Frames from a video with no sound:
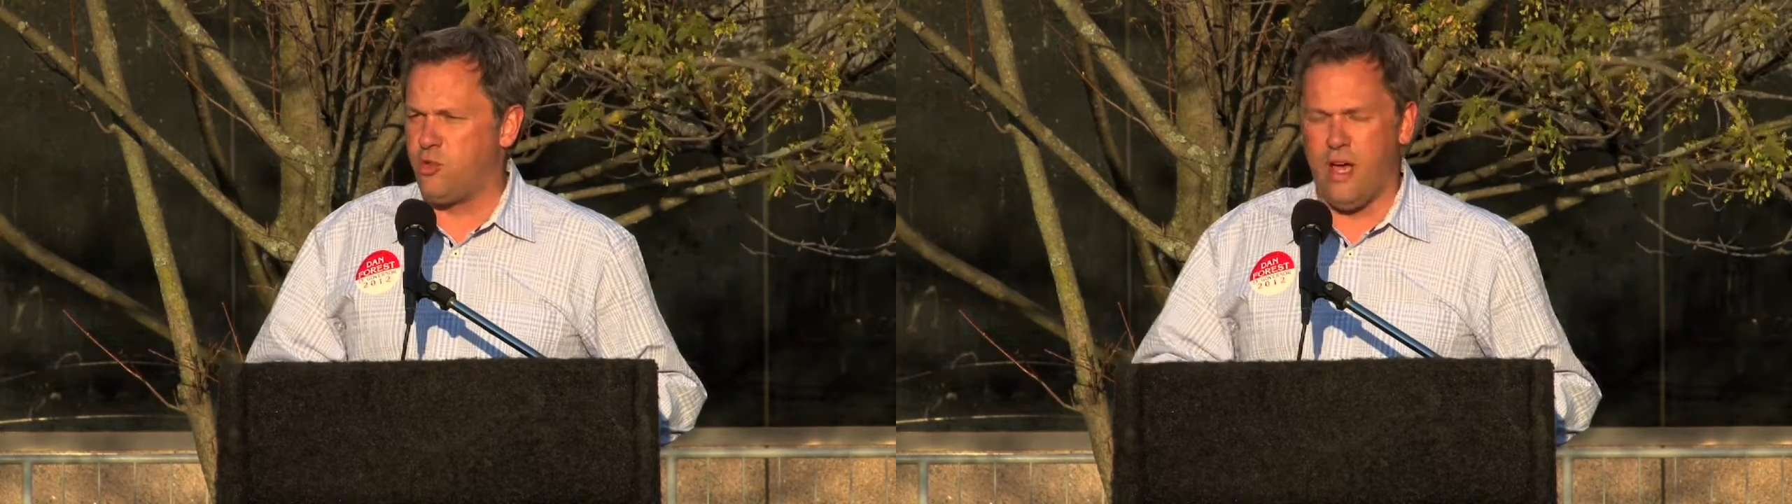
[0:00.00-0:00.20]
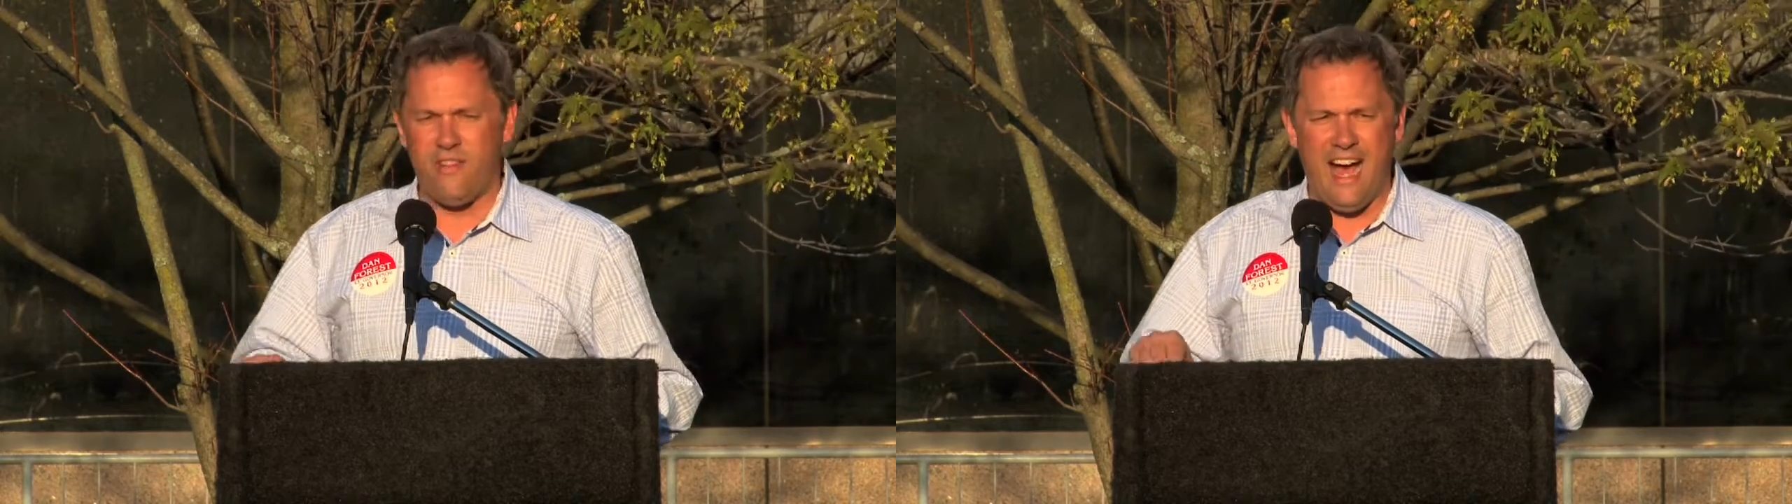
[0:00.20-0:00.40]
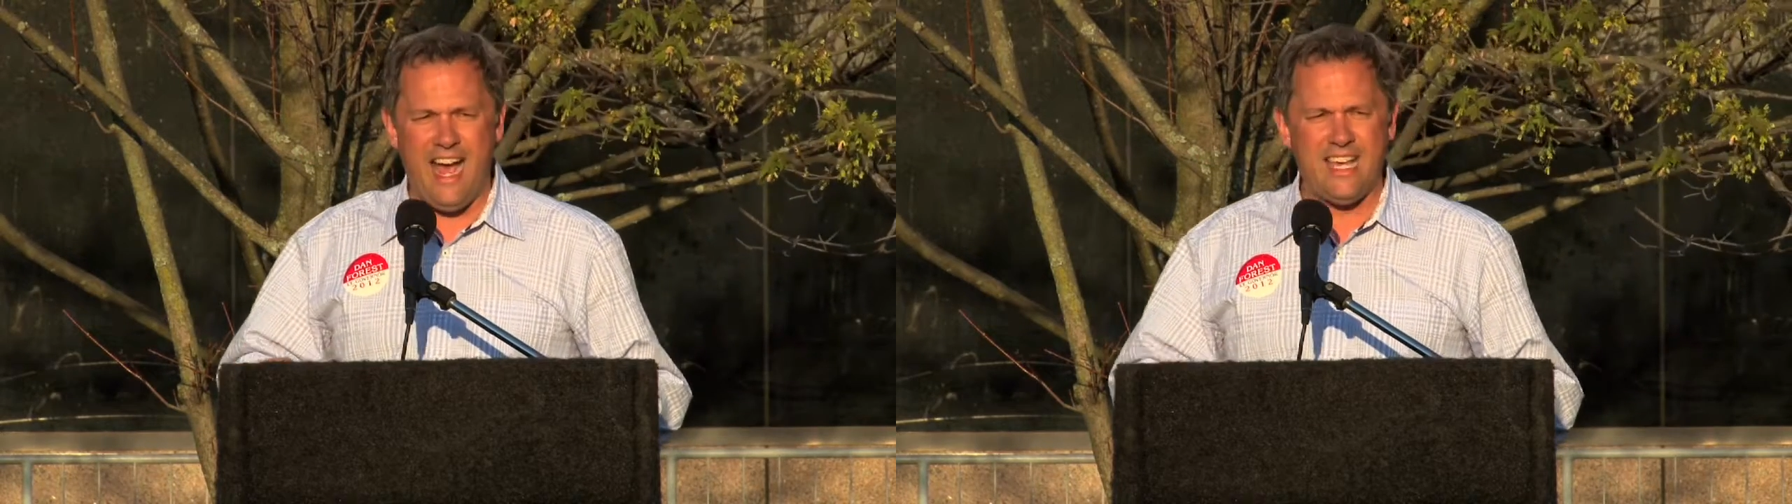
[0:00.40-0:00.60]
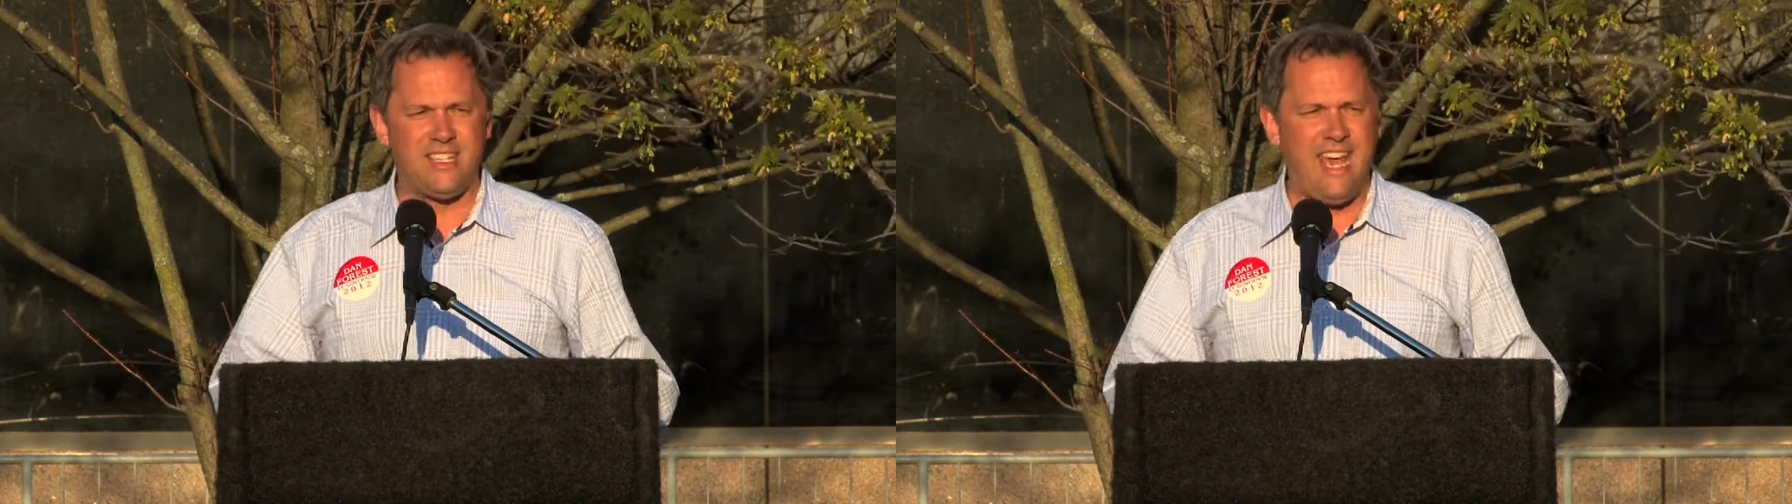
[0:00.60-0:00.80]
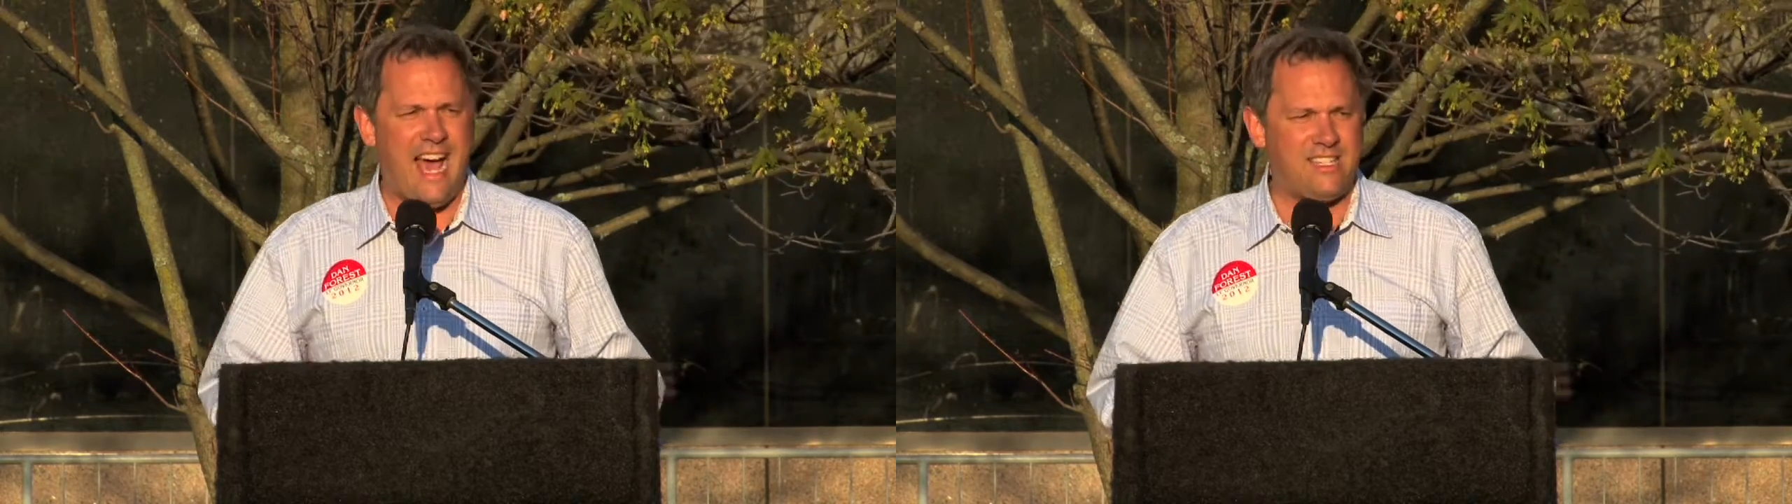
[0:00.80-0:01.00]
We have the highest
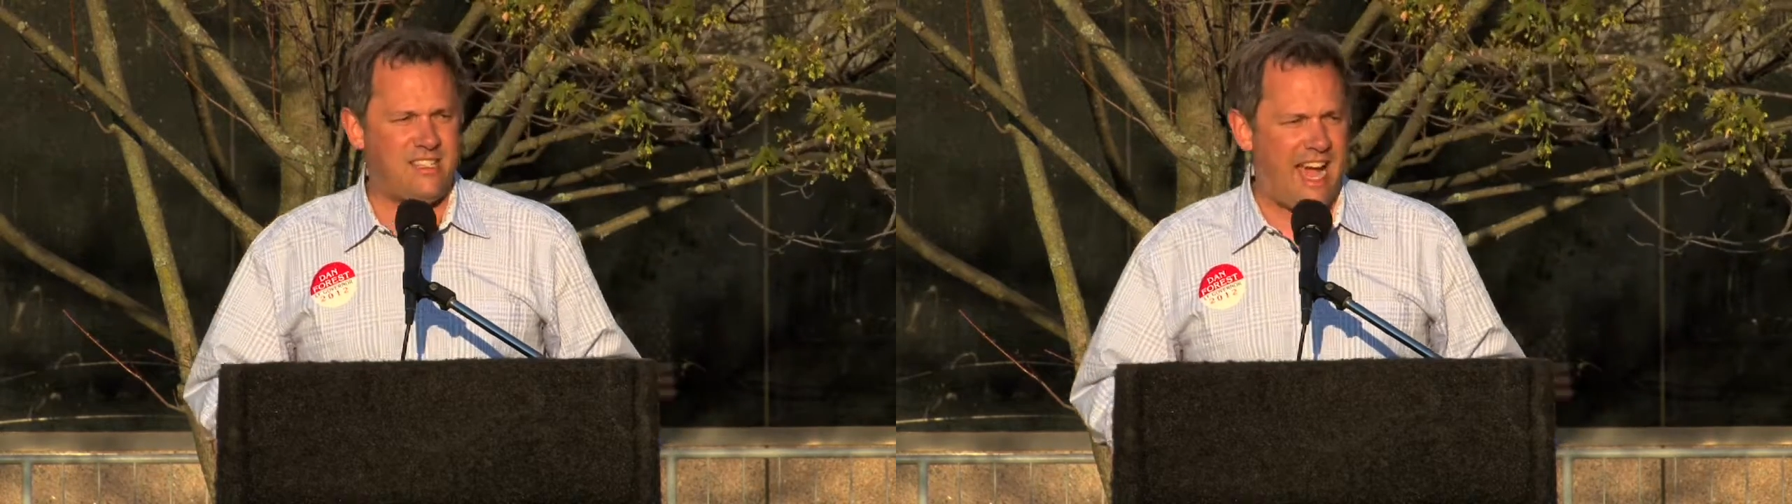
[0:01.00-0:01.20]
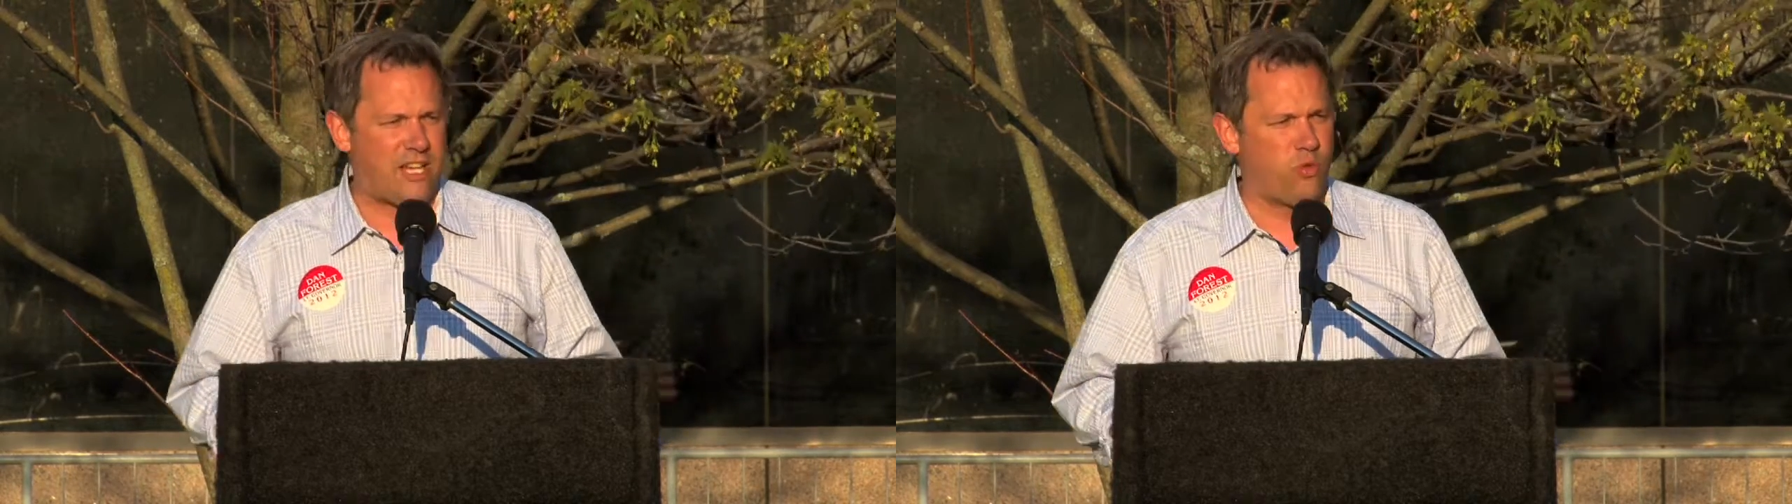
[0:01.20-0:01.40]
gas tax